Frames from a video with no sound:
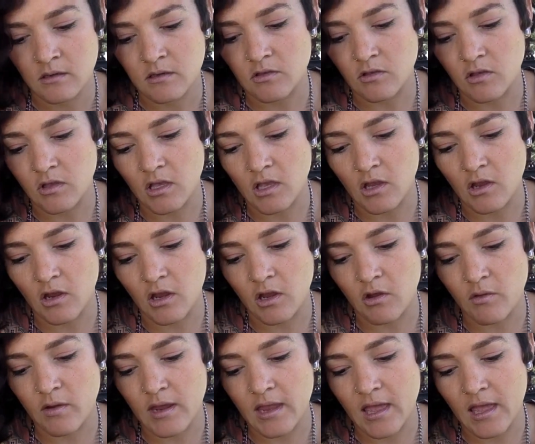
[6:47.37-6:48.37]
so you can
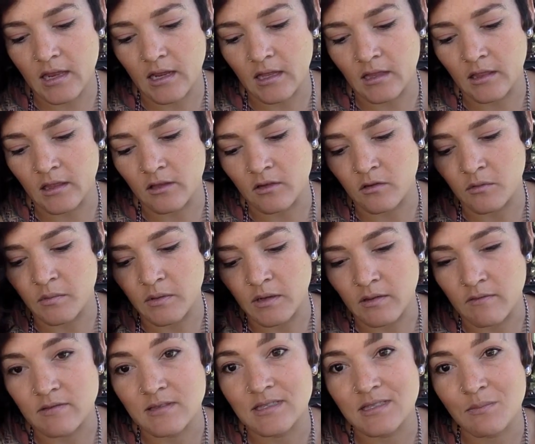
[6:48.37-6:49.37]
create a little bit
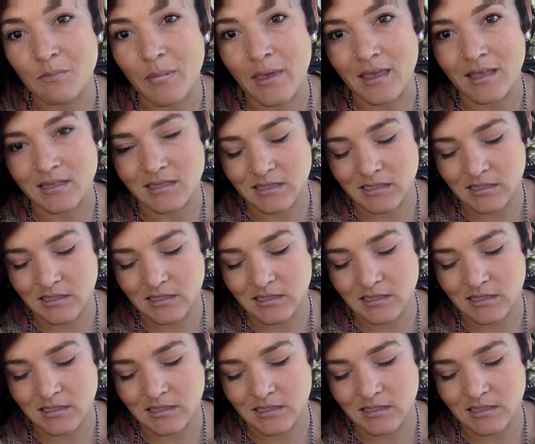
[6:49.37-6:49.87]
of space.